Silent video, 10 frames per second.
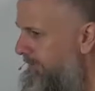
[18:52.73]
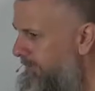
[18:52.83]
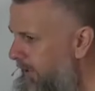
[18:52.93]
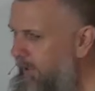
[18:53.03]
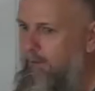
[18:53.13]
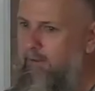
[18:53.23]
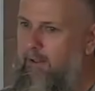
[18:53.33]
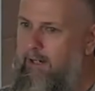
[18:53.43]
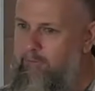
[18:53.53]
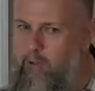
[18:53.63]
done.
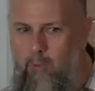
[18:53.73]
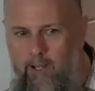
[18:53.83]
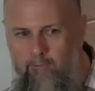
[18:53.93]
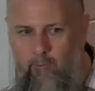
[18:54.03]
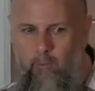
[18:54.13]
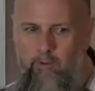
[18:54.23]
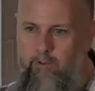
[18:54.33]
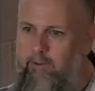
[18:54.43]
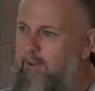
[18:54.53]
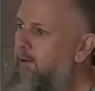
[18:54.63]
I don't have to
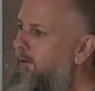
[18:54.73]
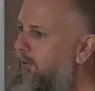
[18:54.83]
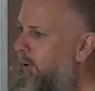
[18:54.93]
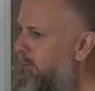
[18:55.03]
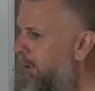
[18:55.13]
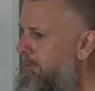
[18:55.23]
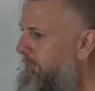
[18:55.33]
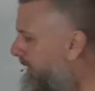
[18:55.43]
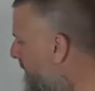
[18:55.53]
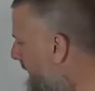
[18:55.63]
worry. So when I'm
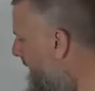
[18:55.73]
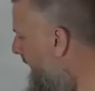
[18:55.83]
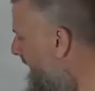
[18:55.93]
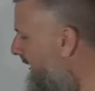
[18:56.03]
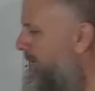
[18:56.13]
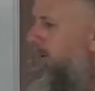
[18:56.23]
afflicted by Satan, I don't